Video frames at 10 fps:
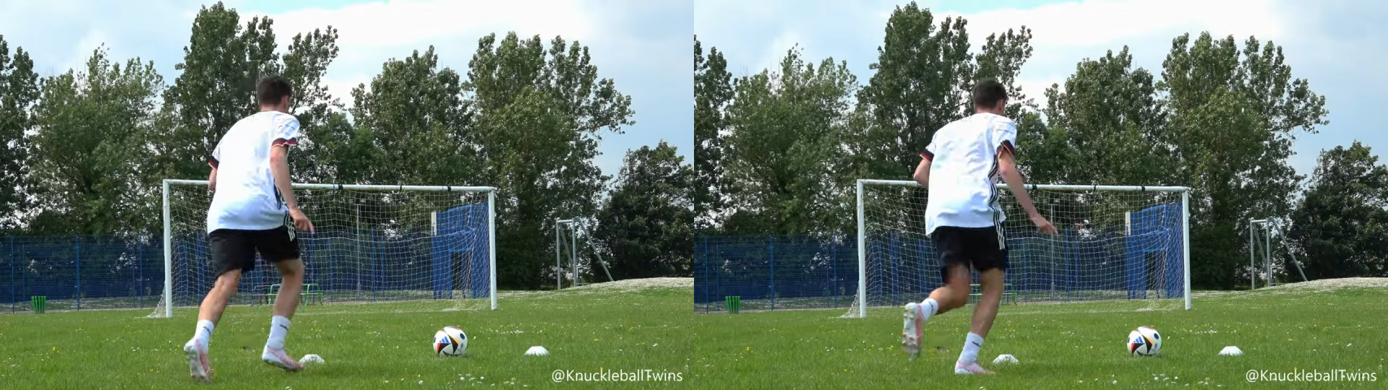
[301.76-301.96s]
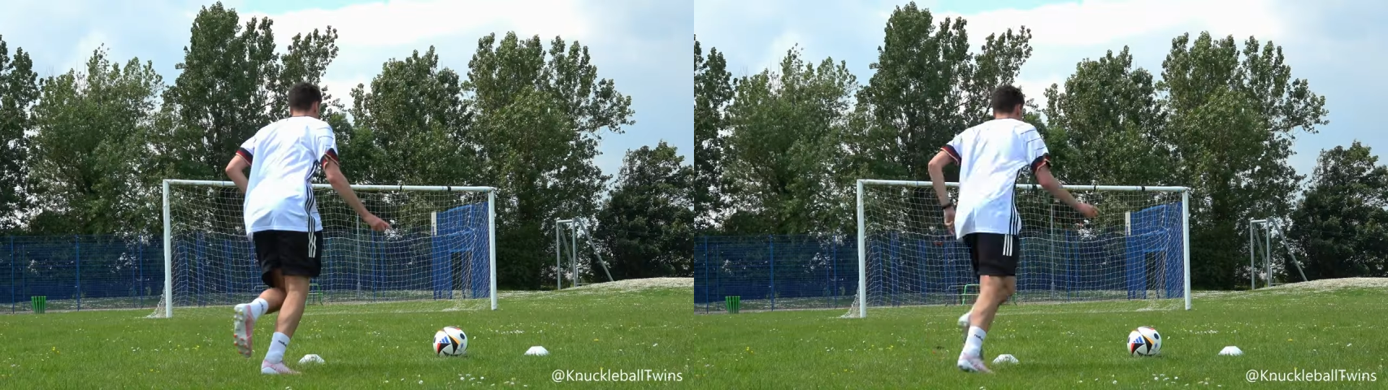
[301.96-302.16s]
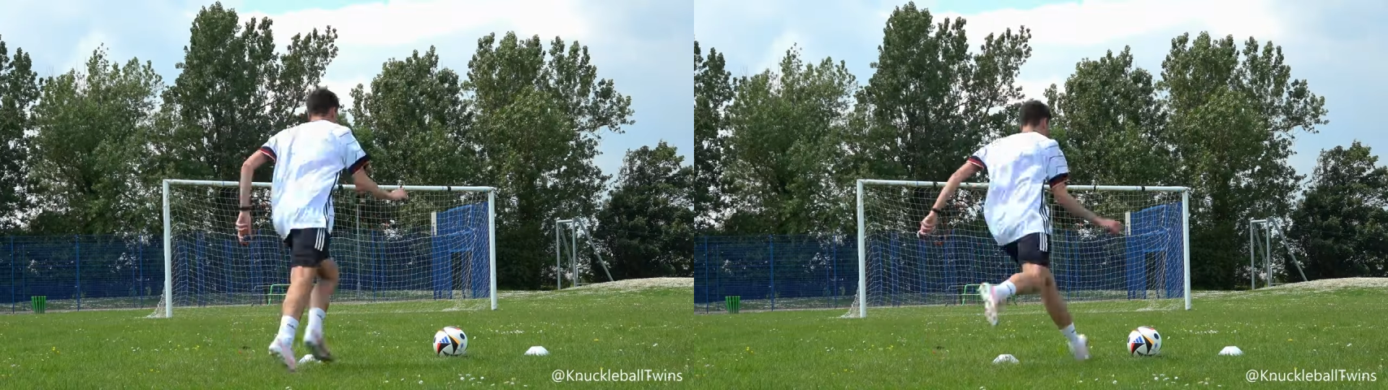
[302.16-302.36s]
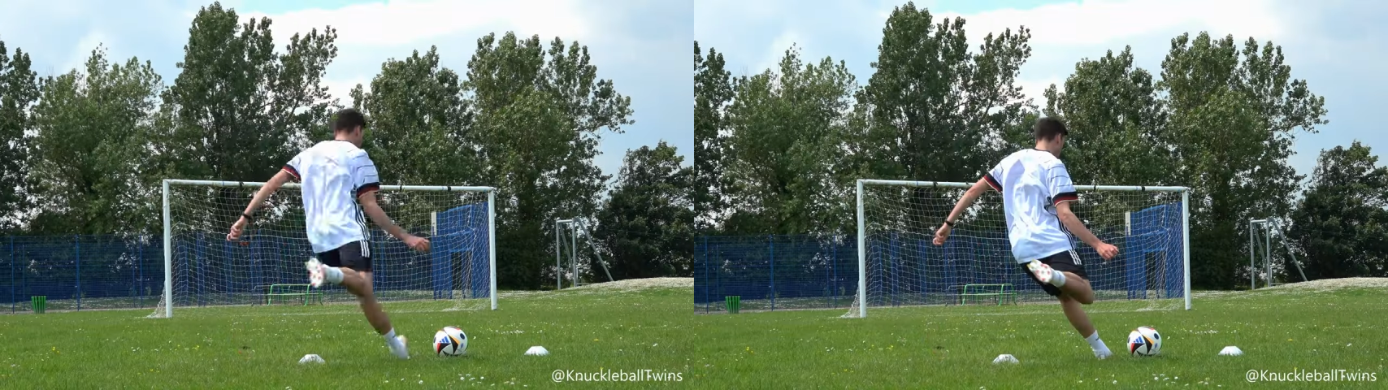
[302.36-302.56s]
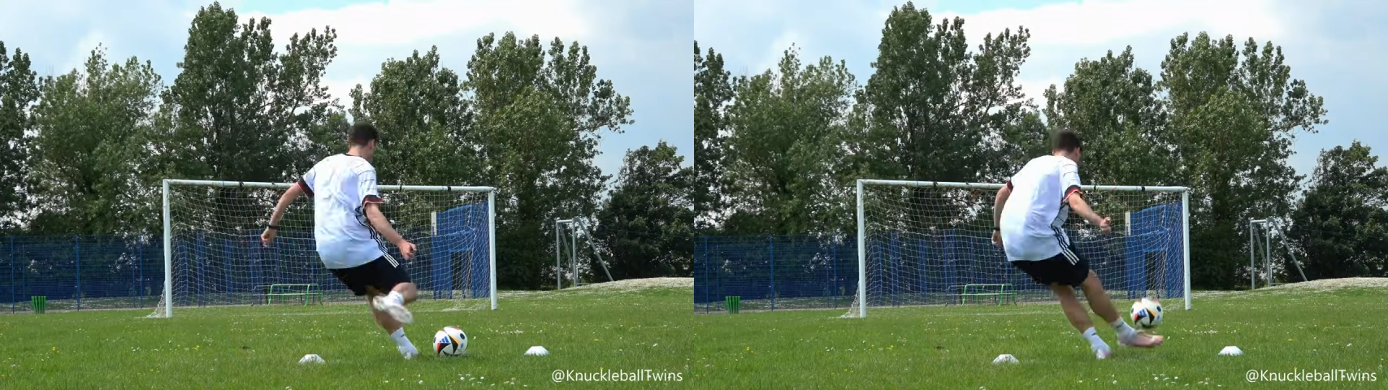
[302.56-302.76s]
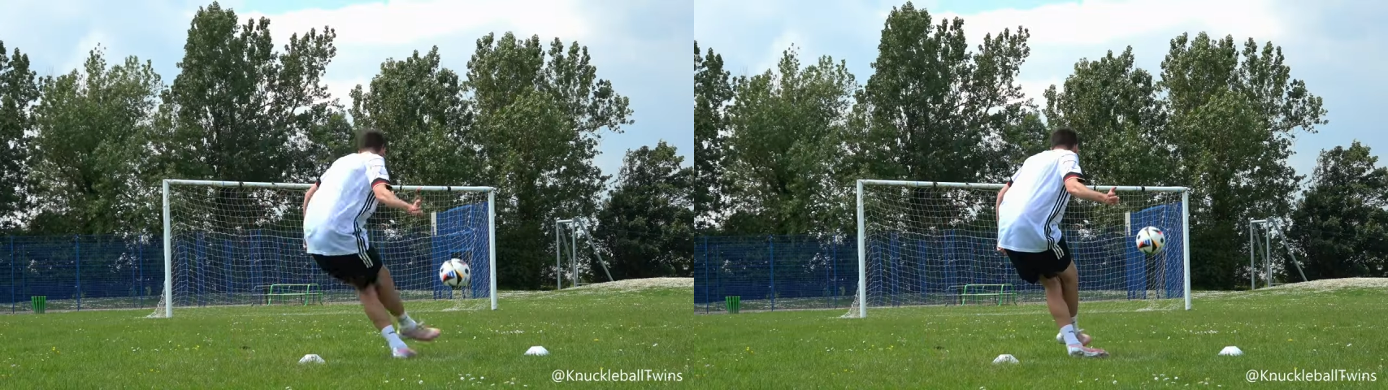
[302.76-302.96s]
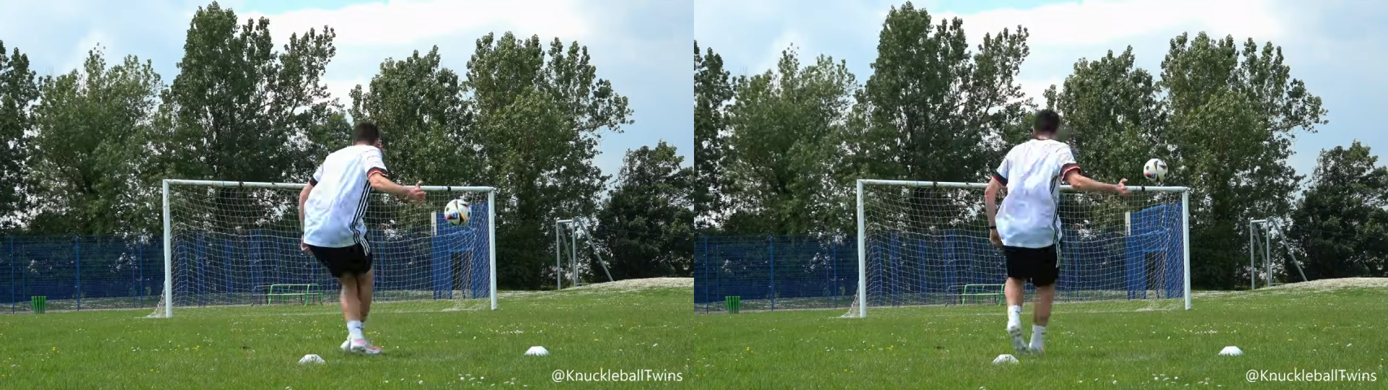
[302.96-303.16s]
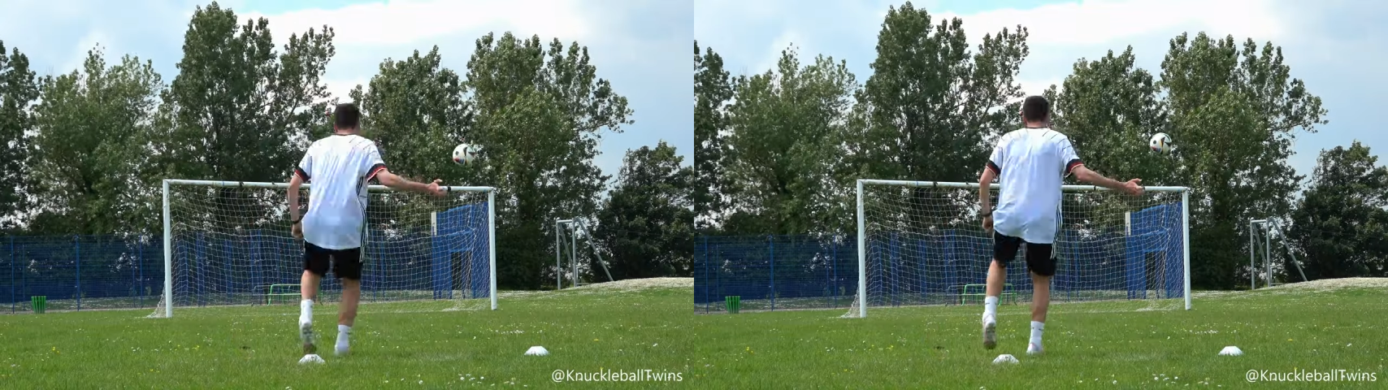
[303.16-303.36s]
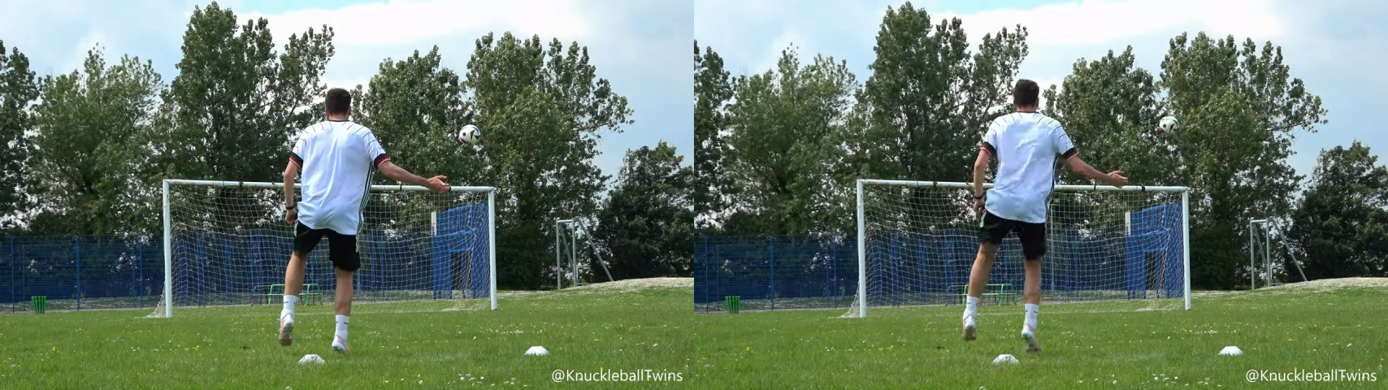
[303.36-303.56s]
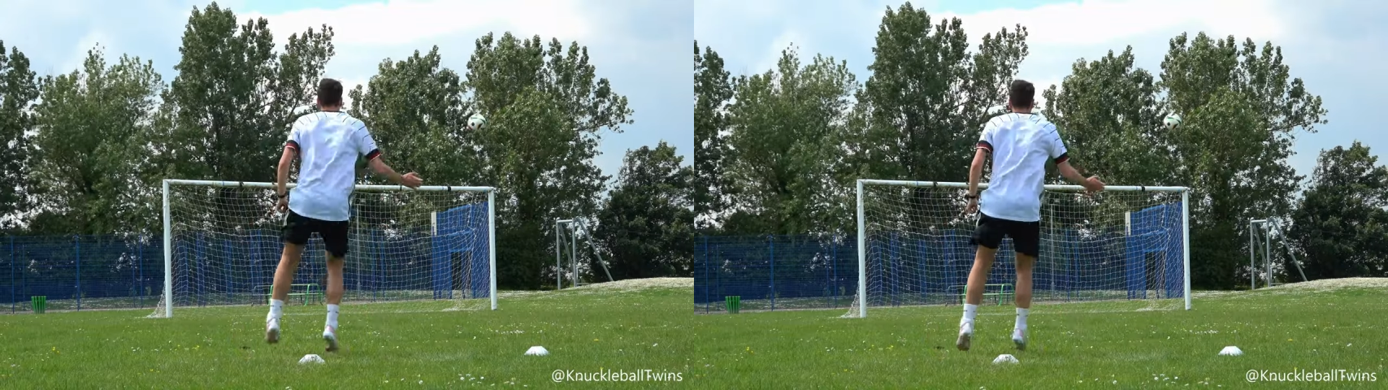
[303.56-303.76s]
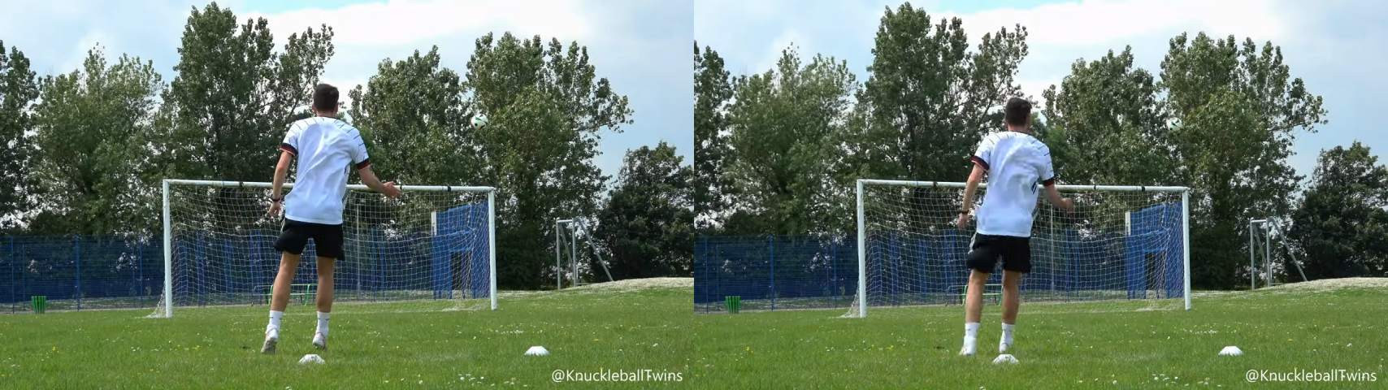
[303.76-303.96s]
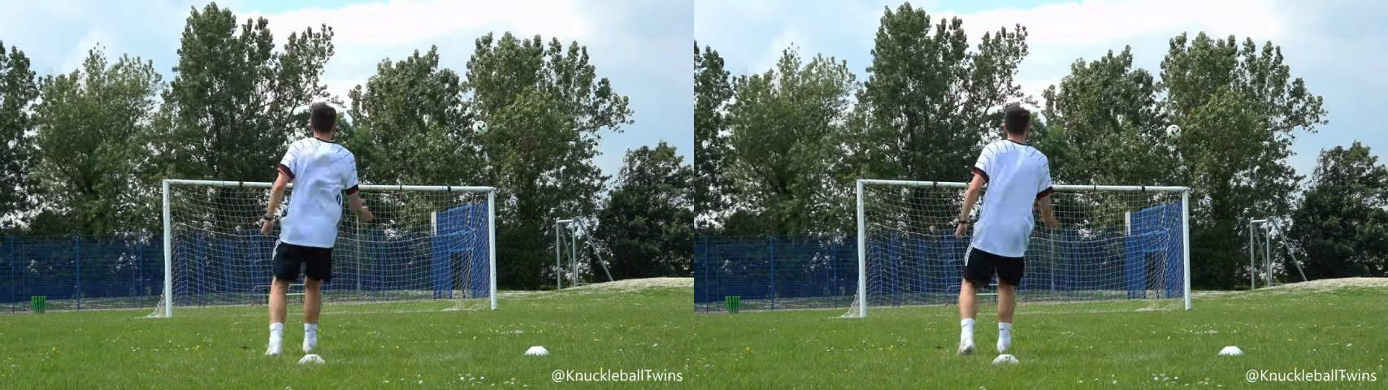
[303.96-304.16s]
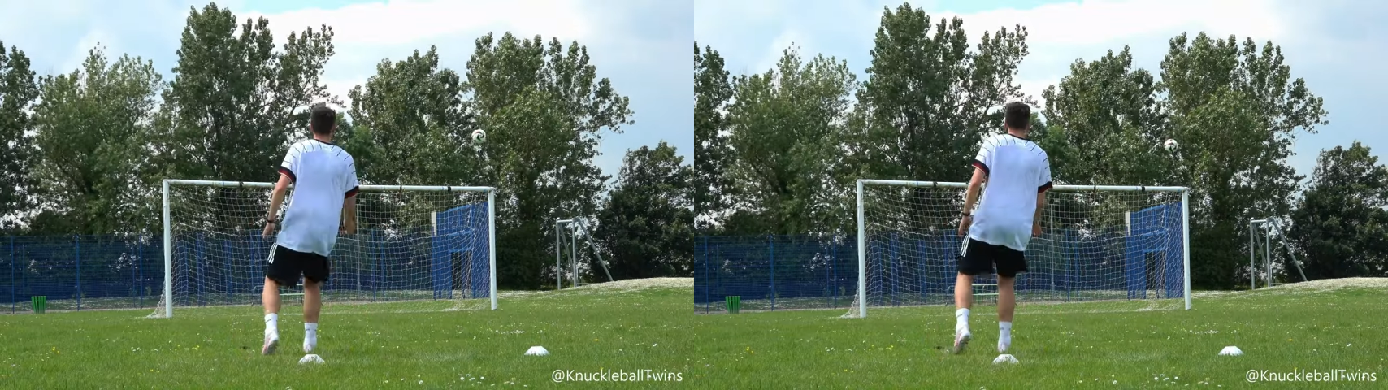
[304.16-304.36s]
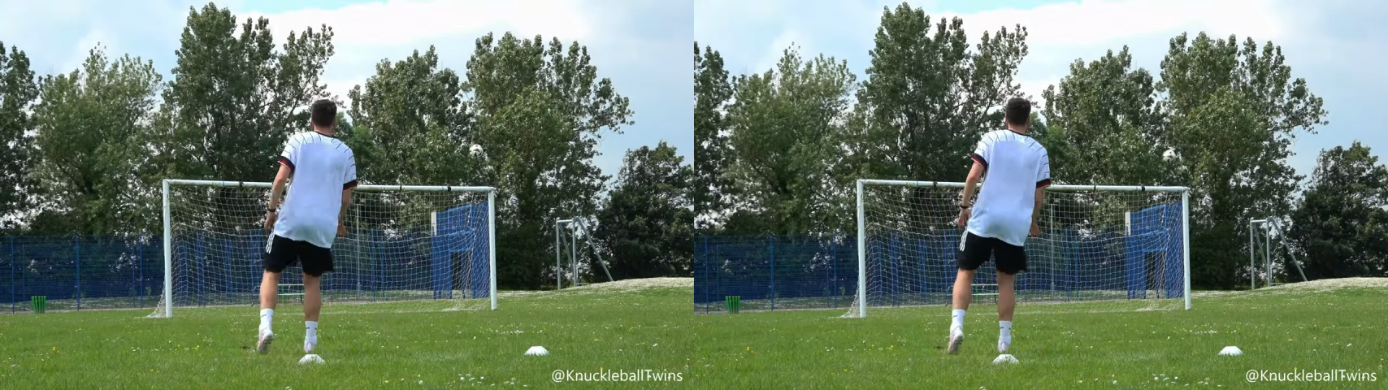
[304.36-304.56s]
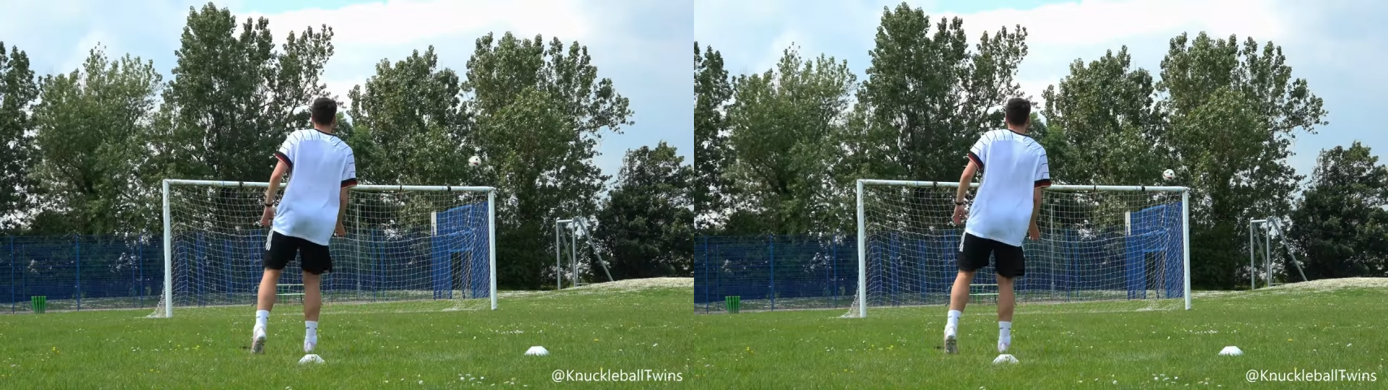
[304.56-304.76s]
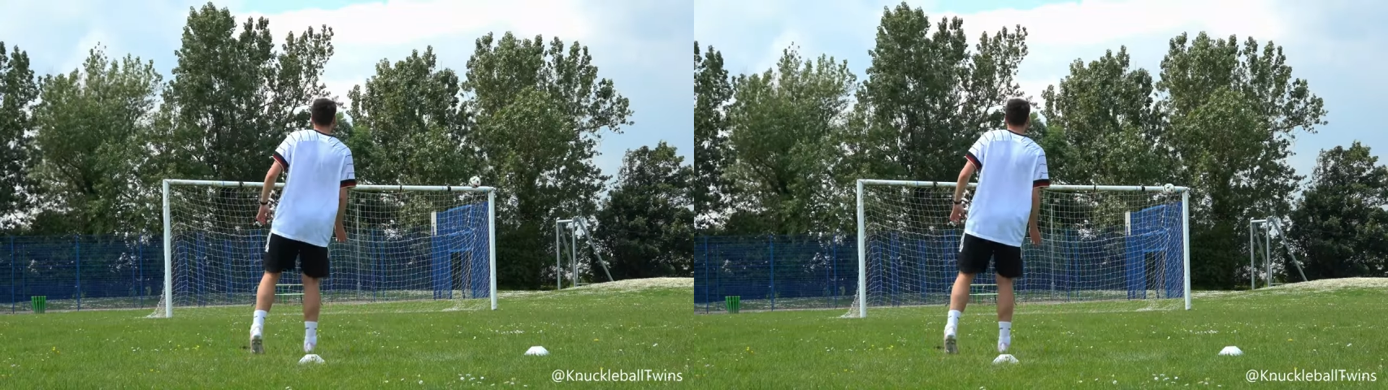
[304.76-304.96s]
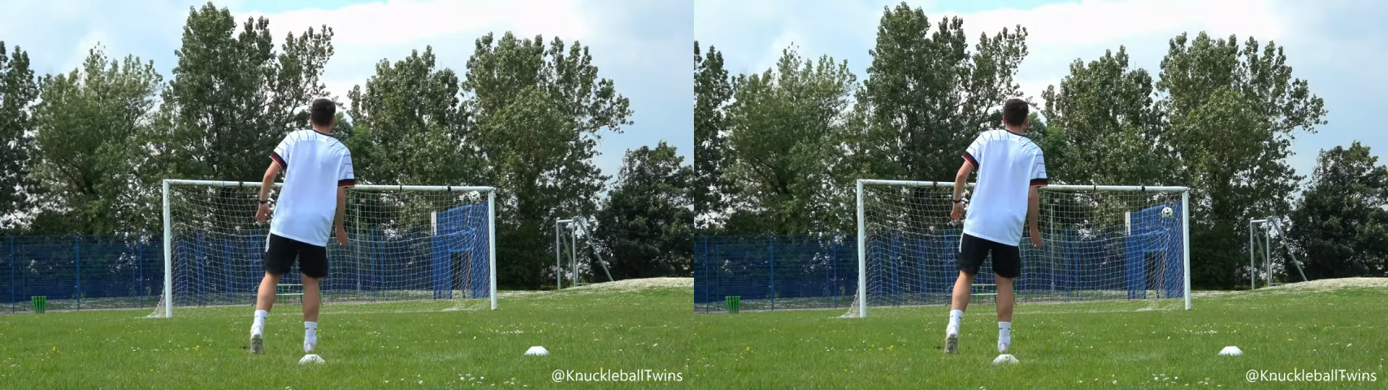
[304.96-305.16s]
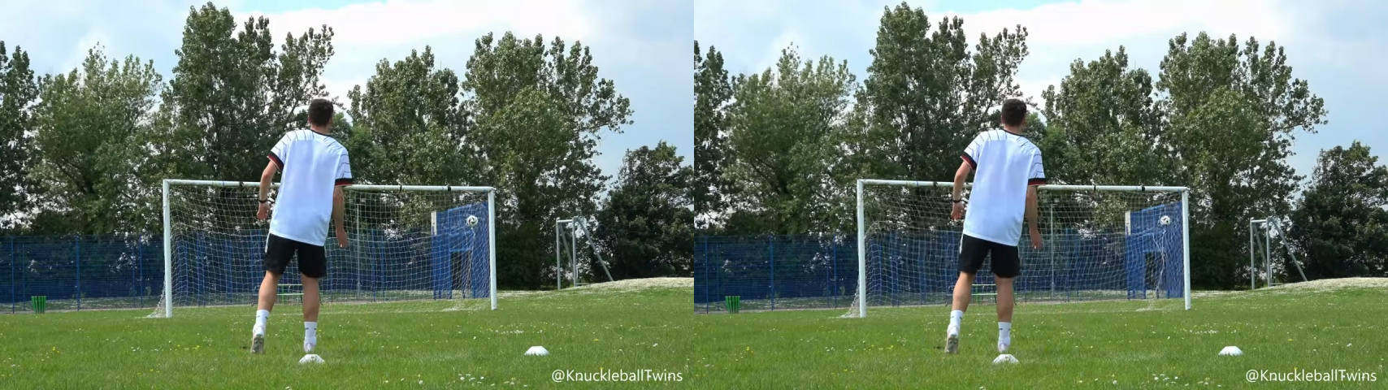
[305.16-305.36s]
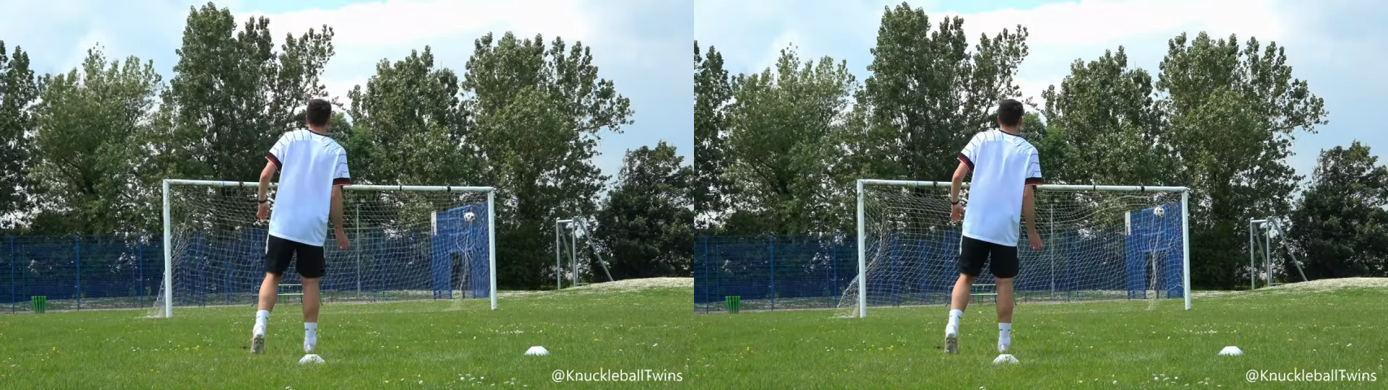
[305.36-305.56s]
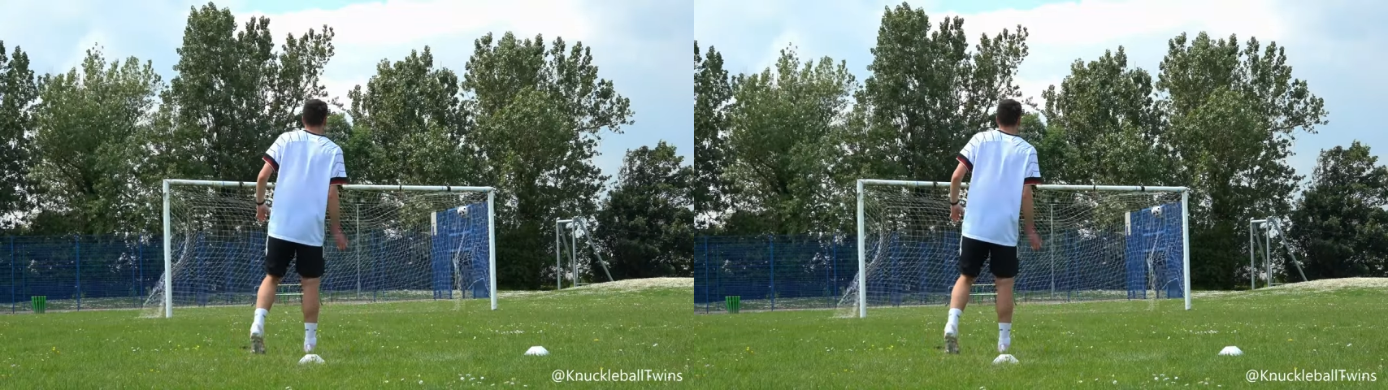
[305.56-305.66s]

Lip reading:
[unreadable: no face in view]